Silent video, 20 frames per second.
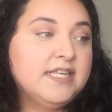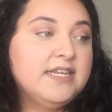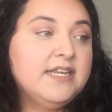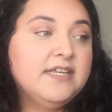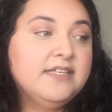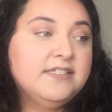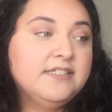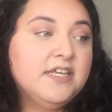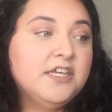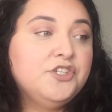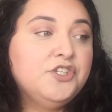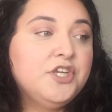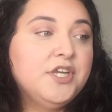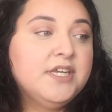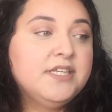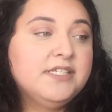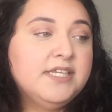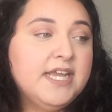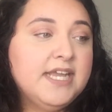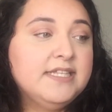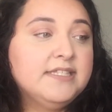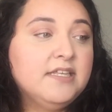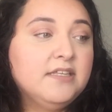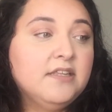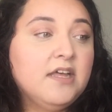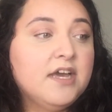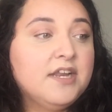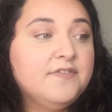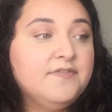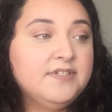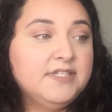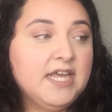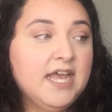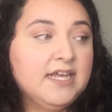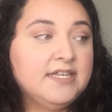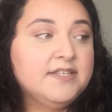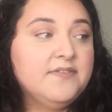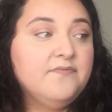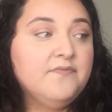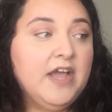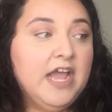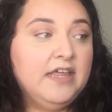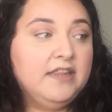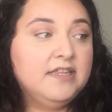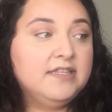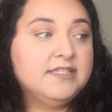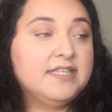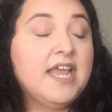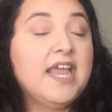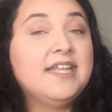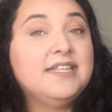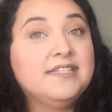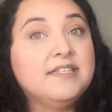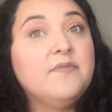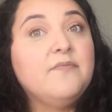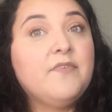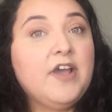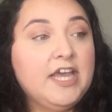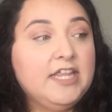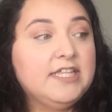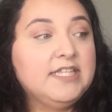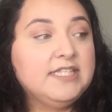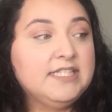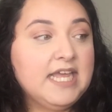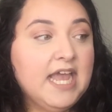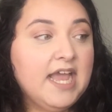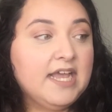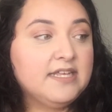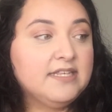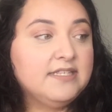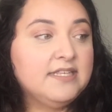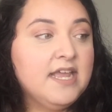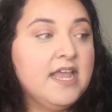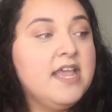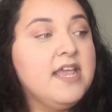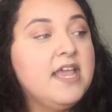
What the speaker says: and as such it contains a lot of sex and violence, and some violent sex.